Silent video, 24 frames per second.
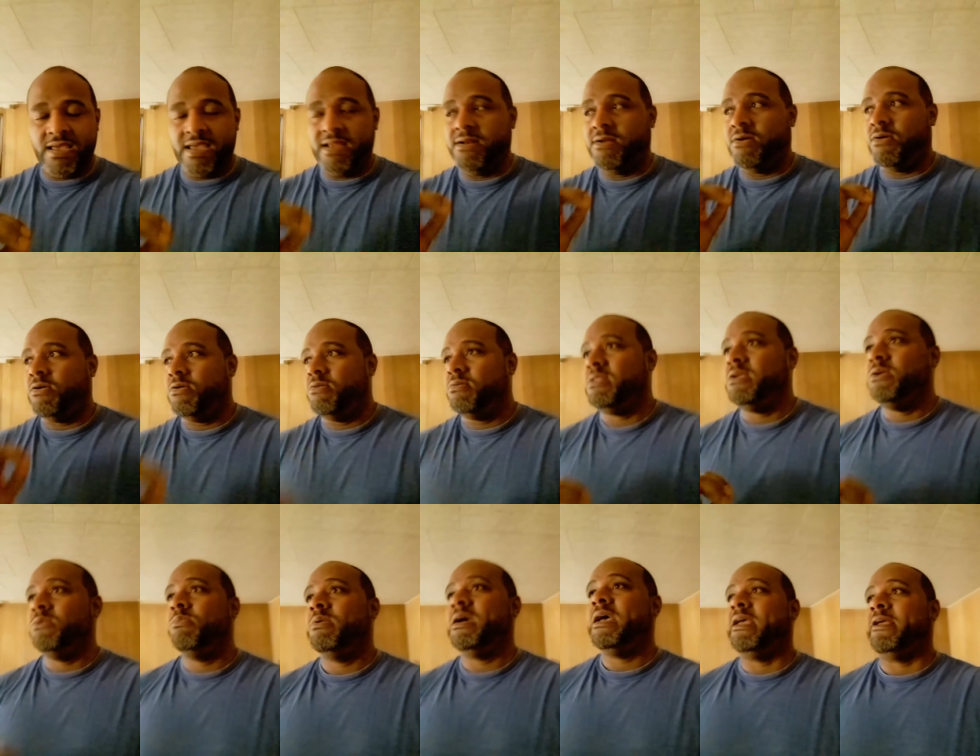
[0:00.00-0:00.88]
And the
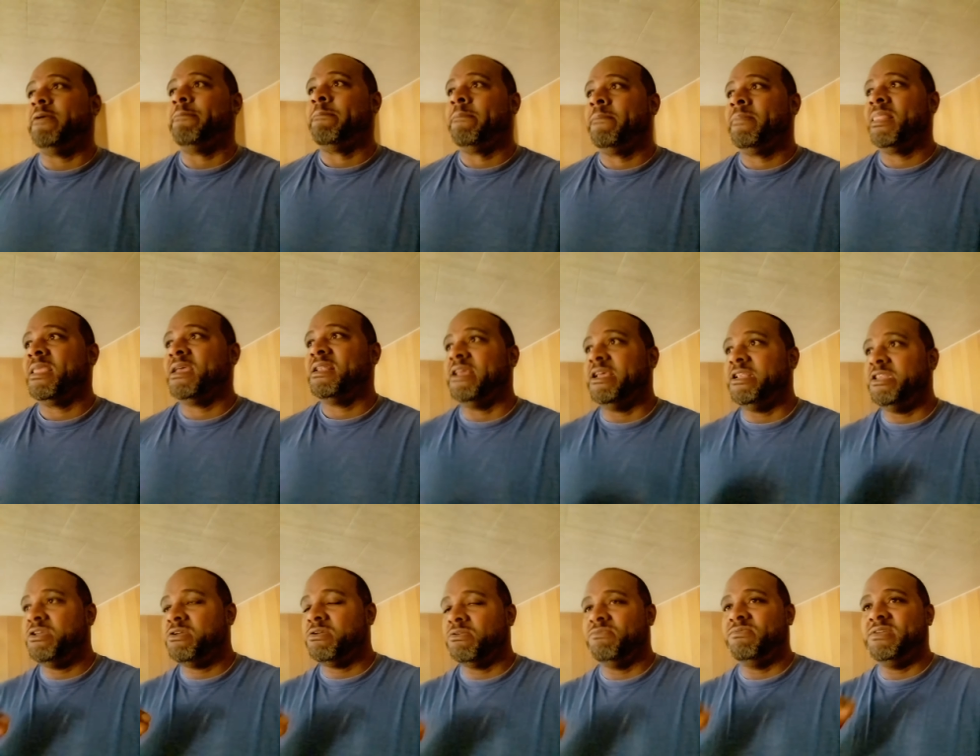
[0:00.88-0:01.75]
only way
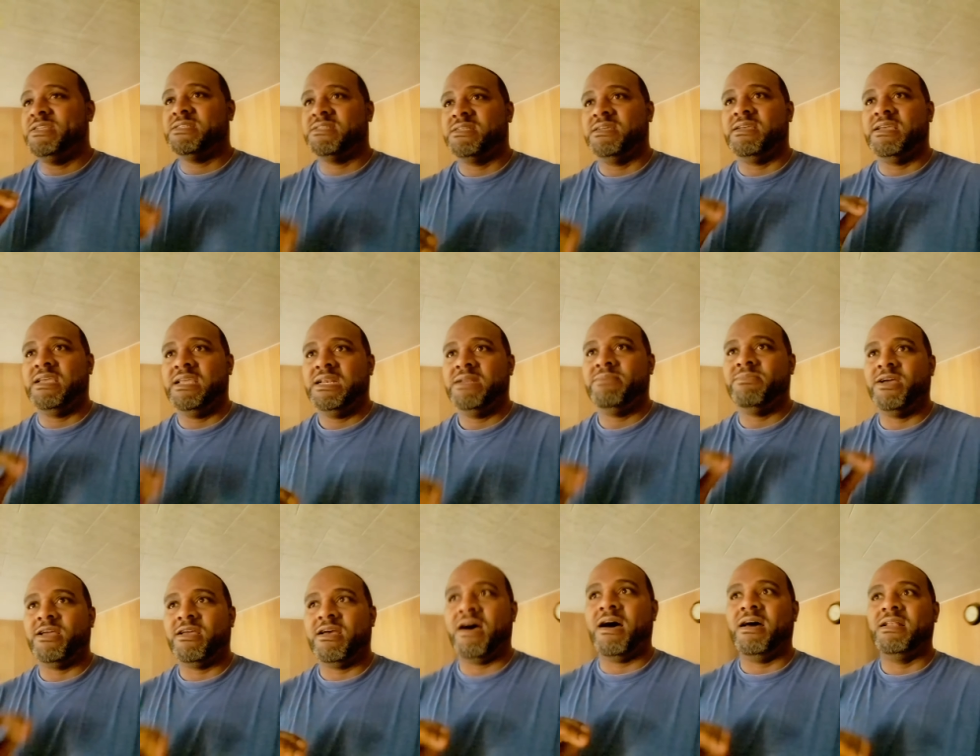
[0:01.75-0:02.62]
that you can reach the
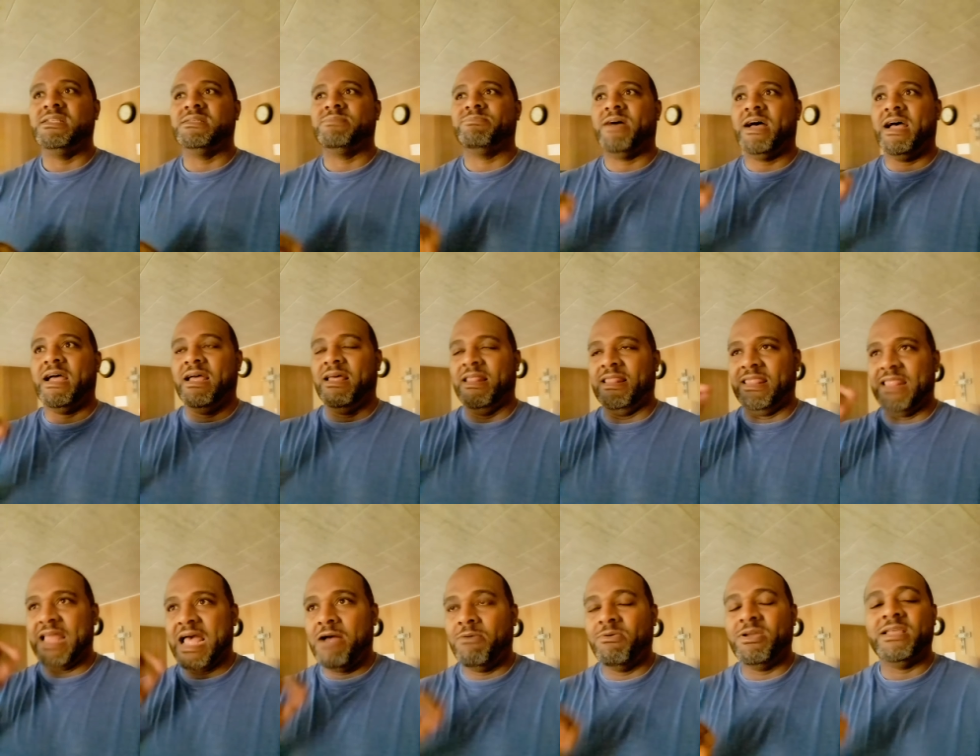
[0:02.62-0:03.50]
kingdom of God is by
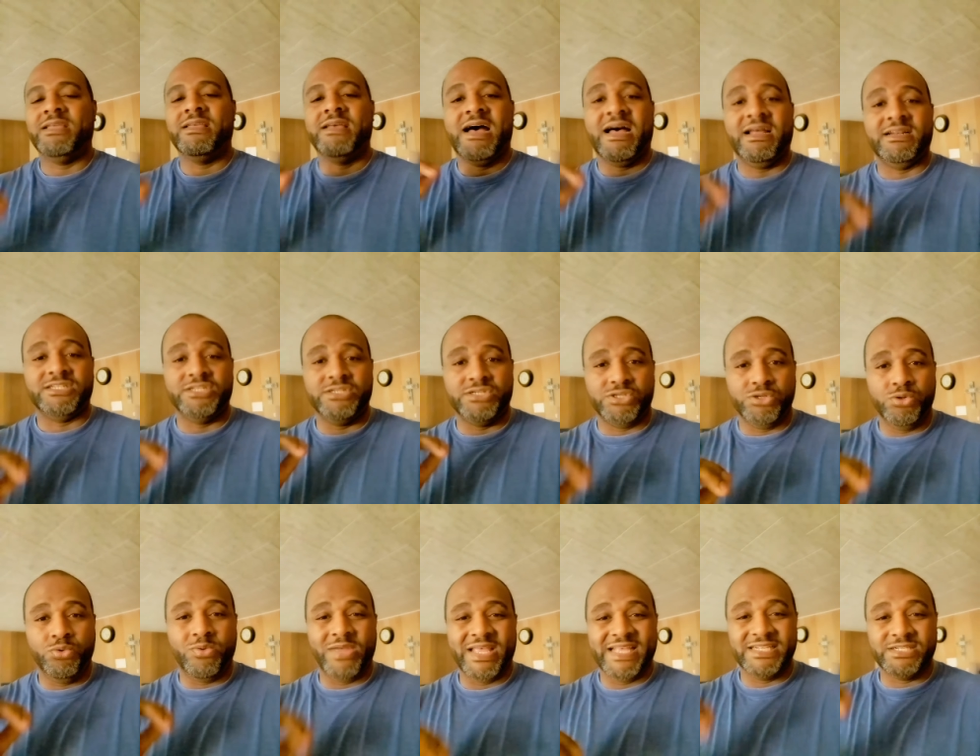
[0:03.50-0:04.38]
allowing God to
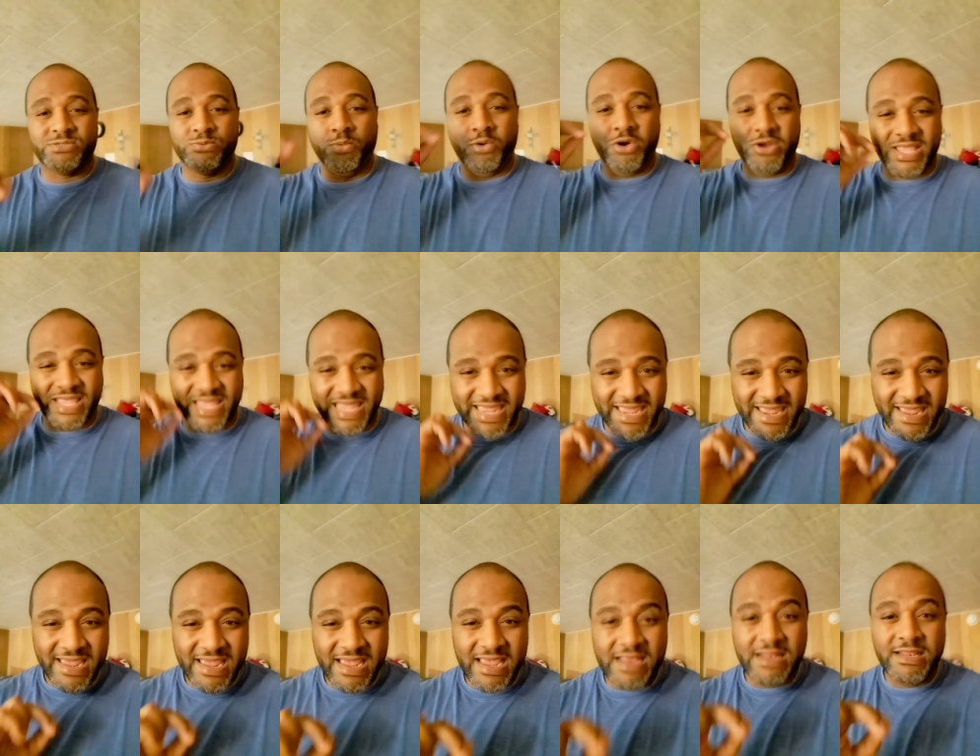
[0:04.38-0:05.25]
do his work
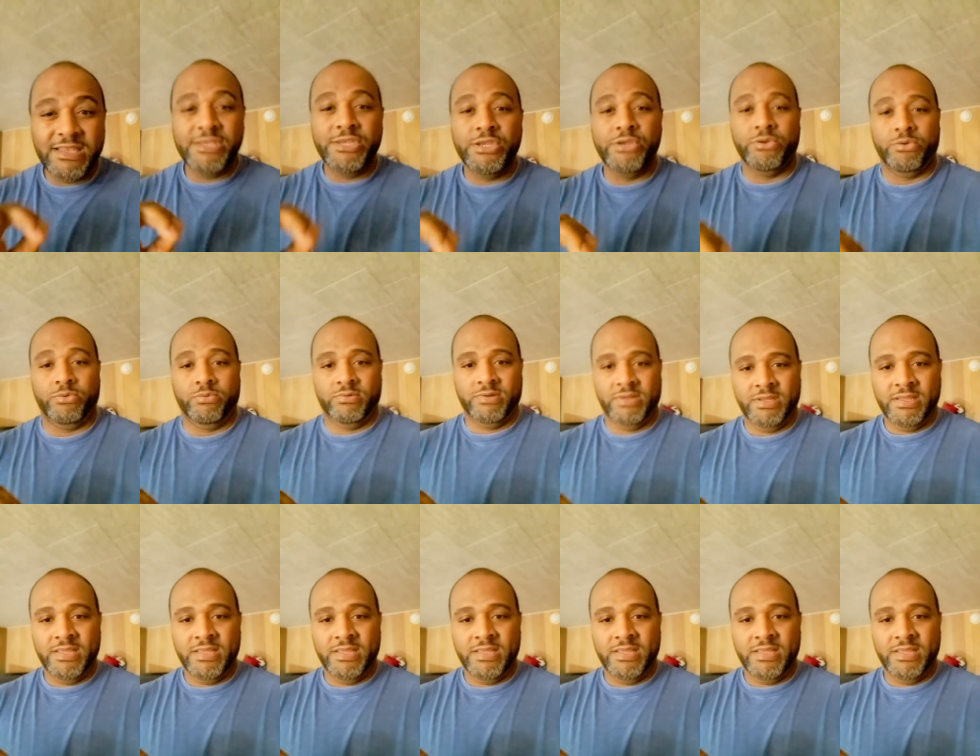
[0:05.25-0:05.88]
in you.